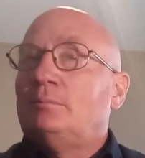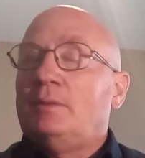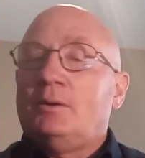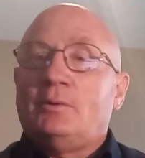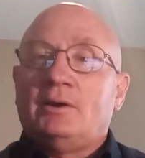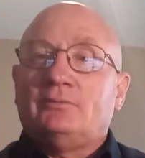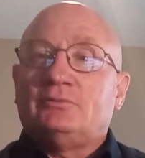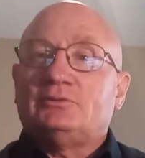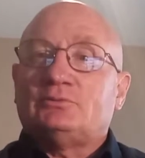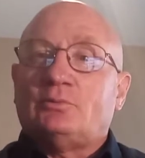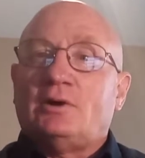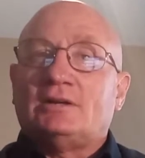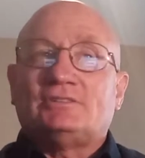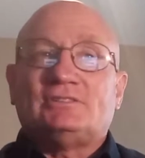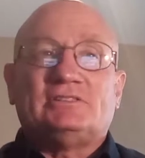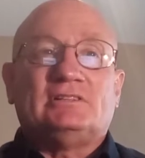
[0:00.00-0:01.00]
my wife was
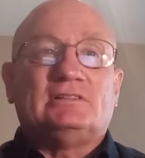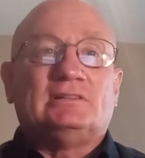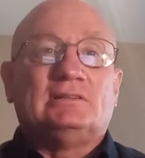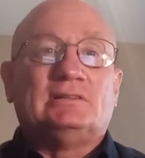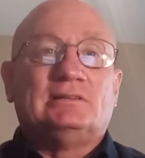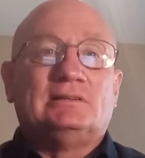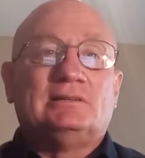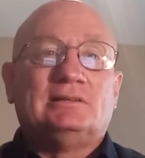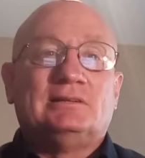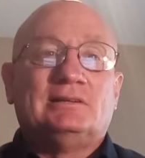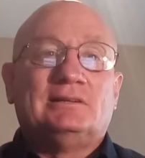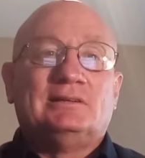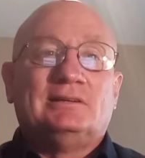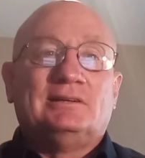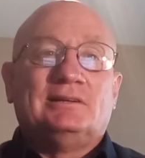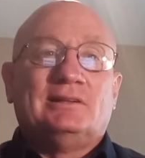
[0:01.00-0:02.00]
watching
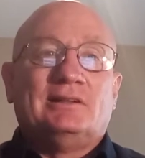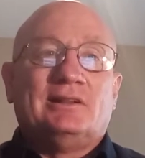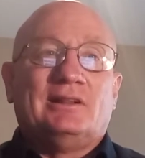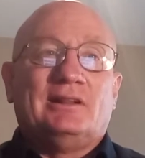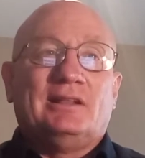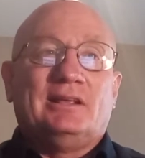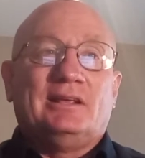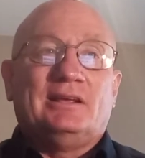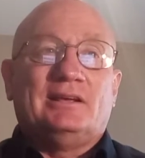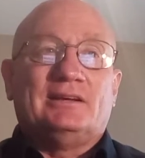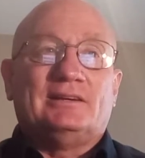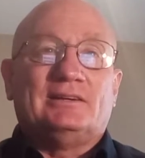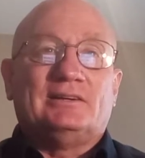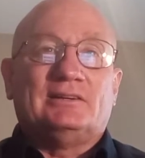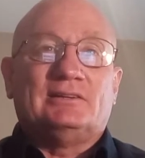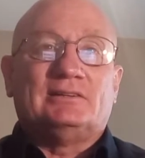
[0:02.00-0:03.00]
the
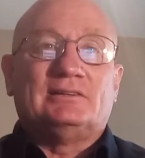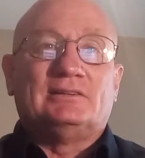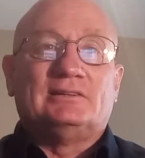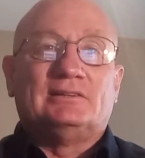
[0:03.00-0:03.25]
uh,